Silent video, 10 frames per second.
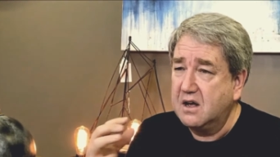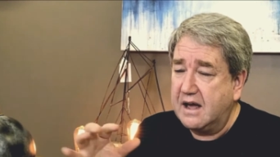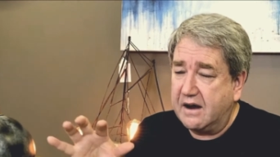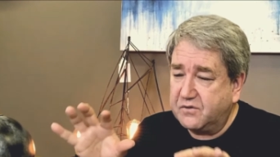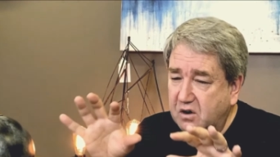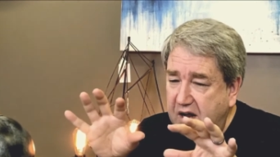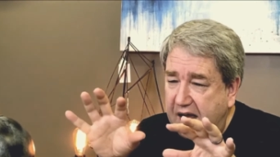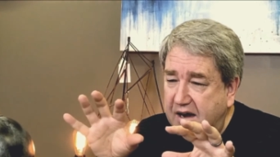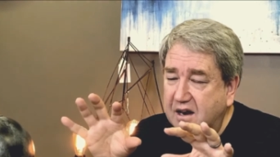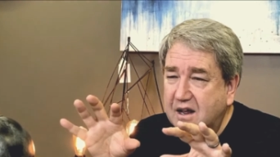after he
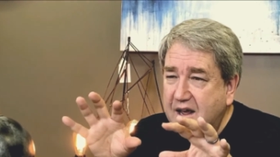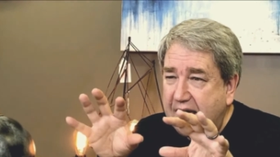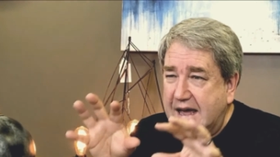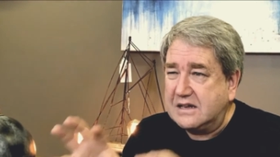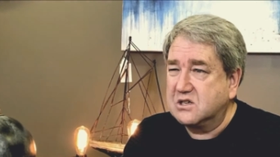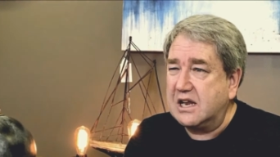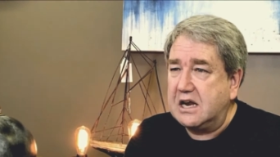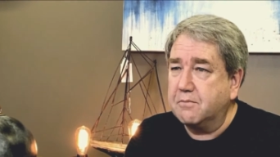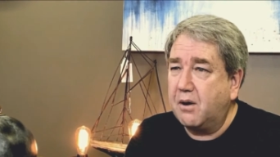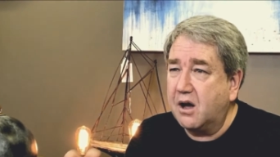had hands laid
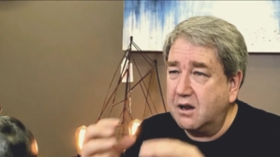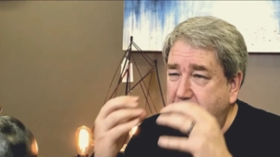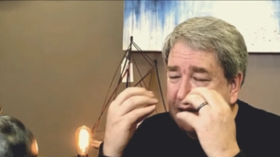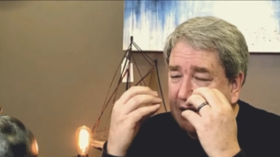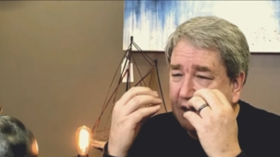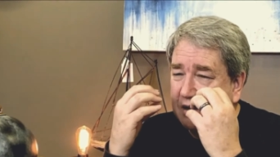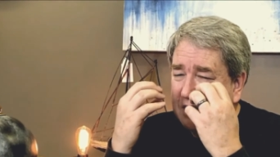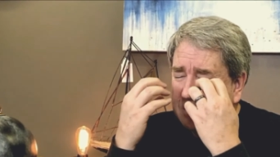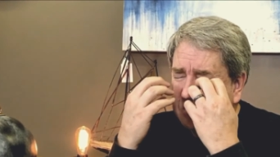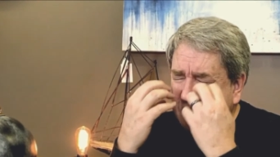upon him and the
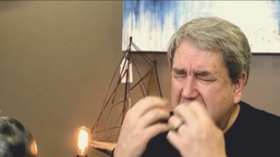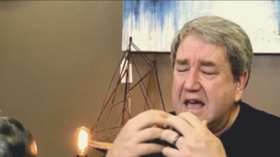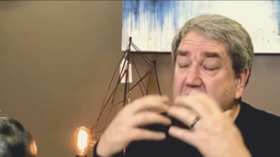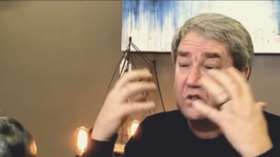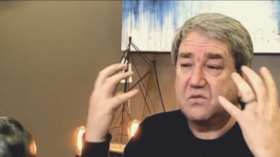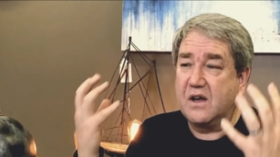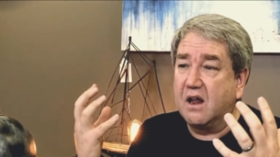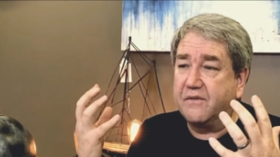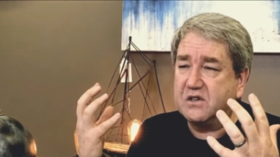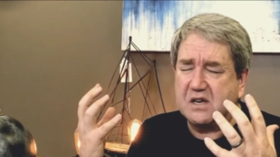scales fell
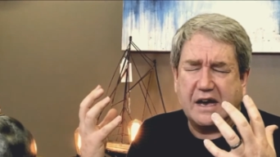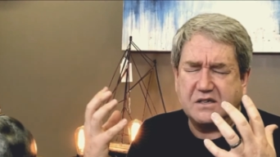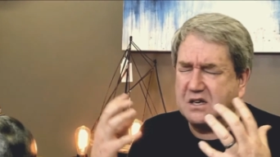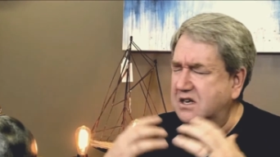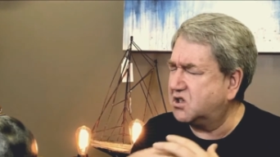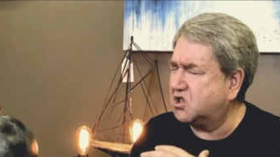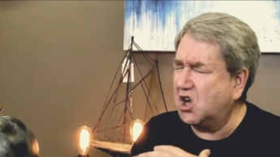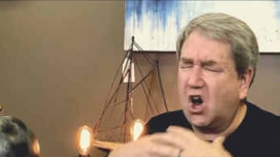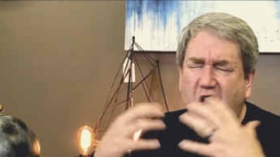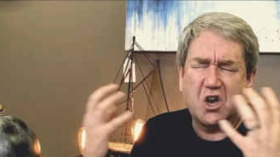off his eyes and he
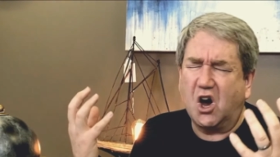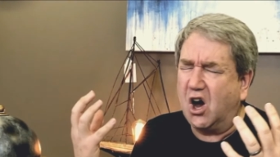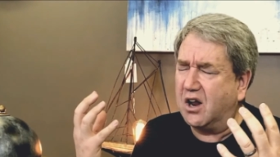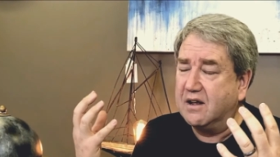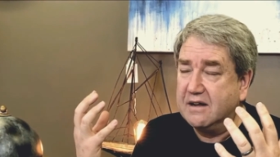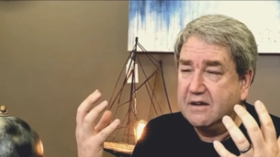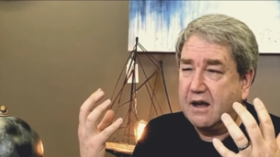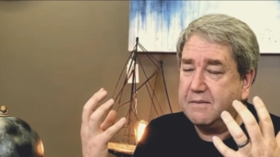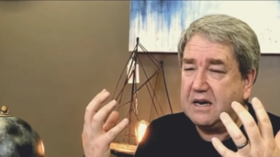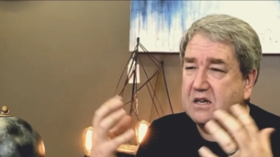saw God, I
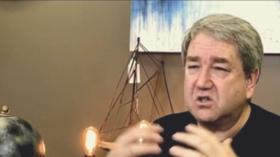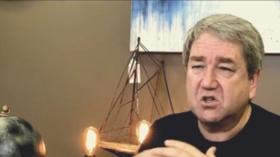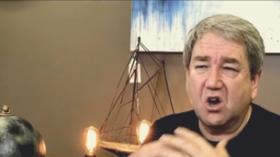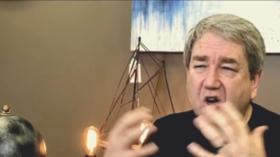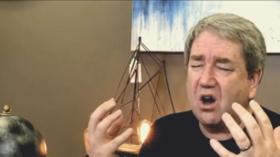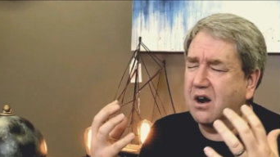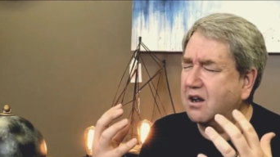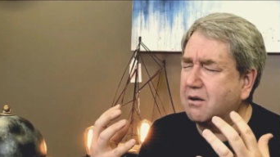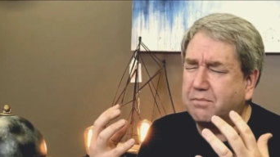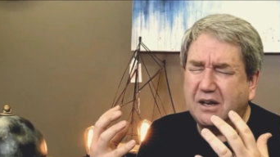mean, he saw God in a
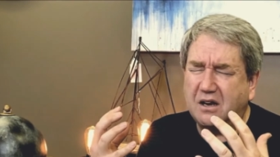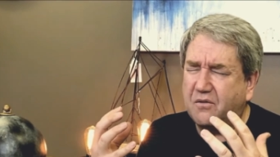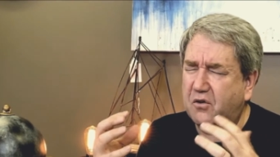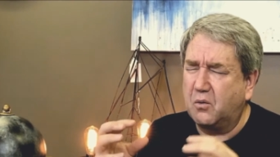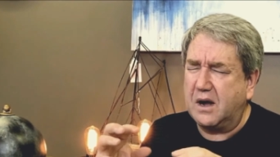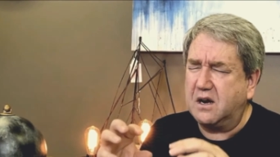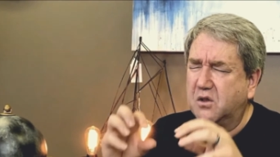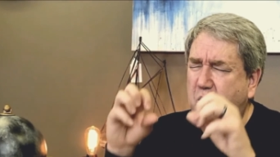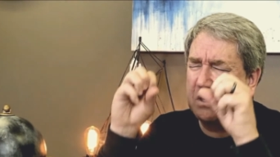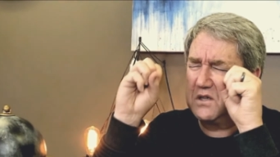completely different way. In other
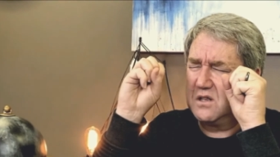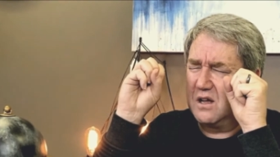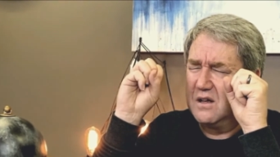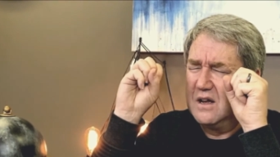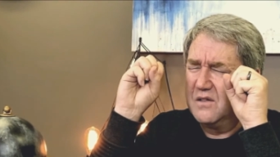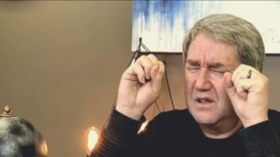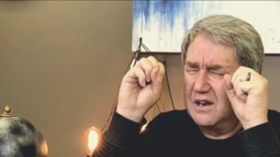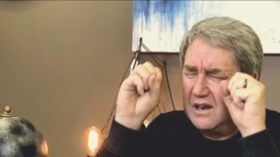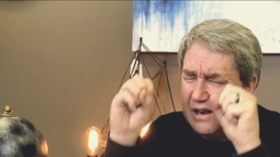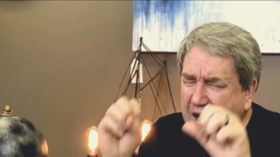words, the, the
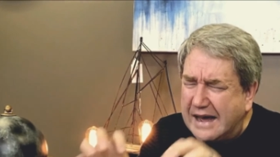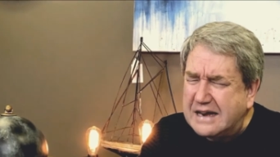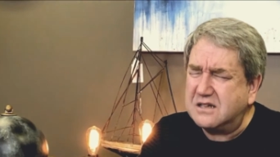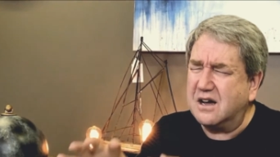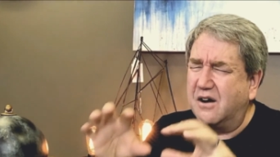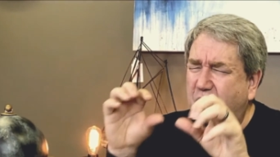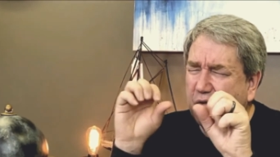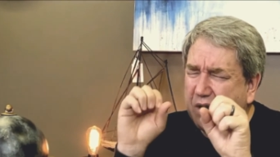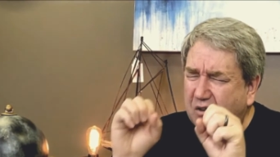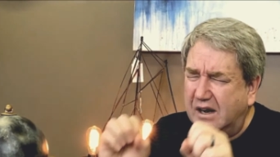light of
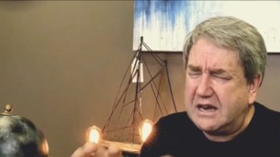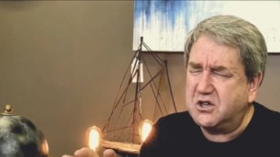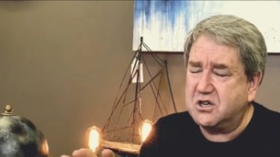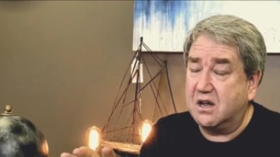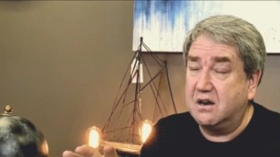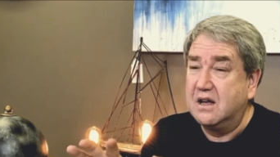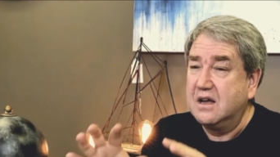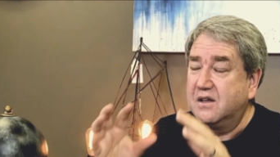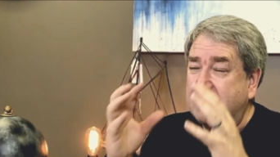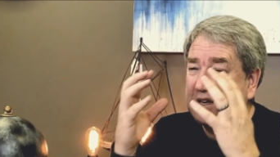revelation
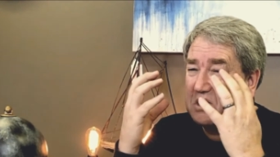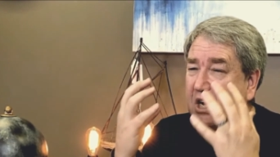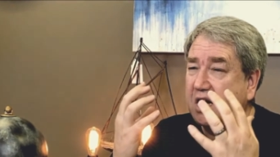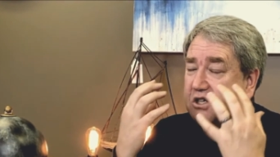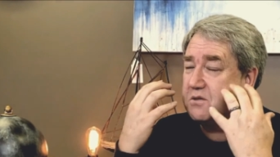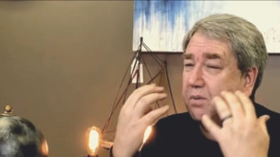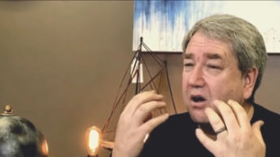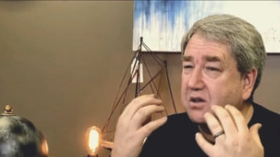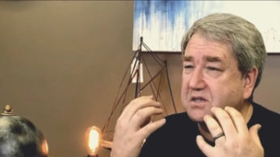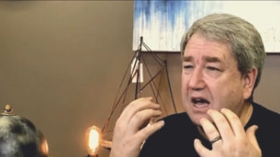that touched
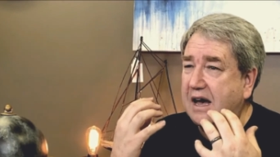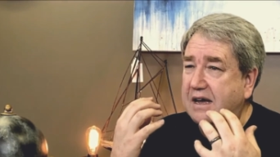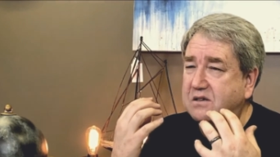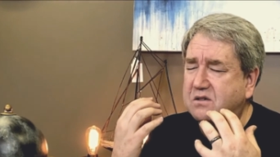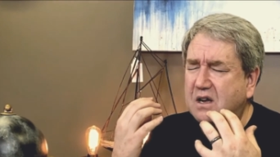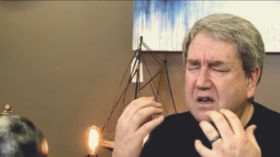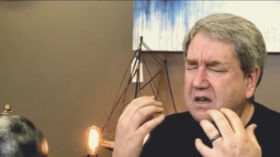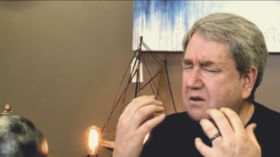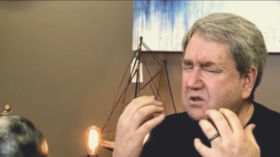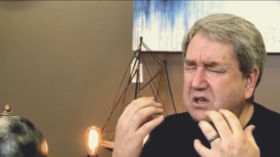Paul's eyes,
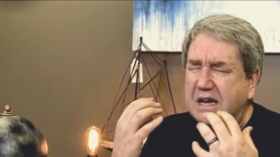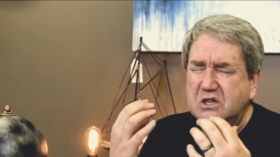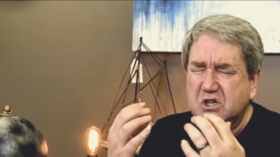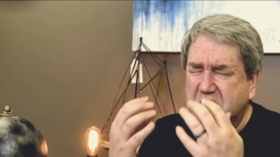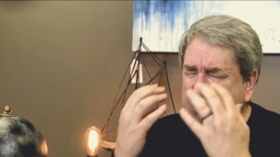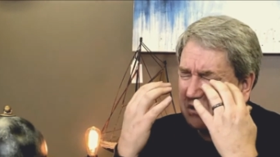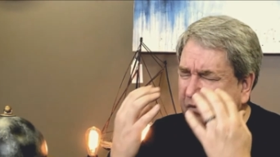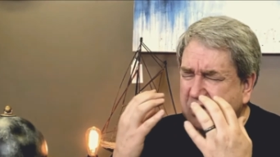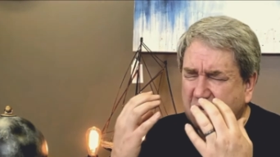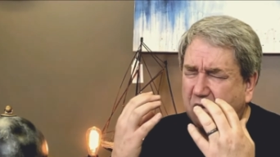it was not just his
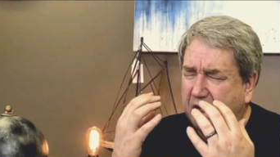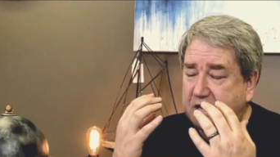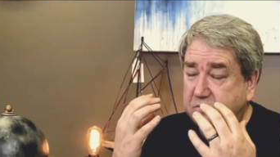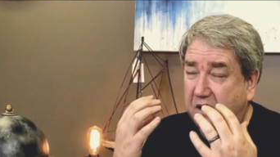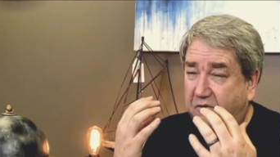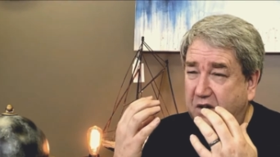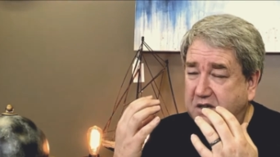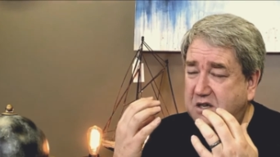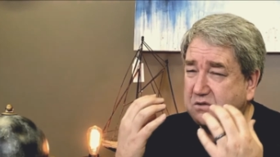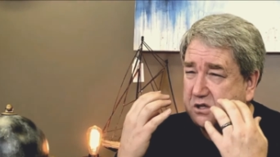physical eyes, my
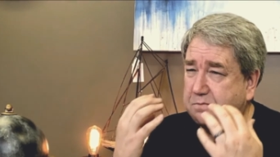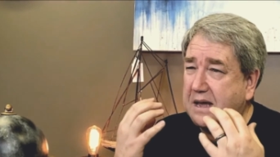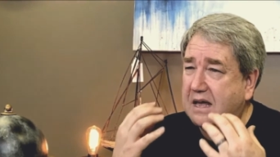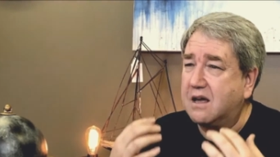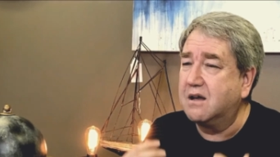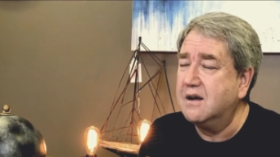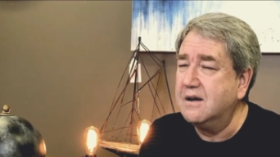friends. He was speaking,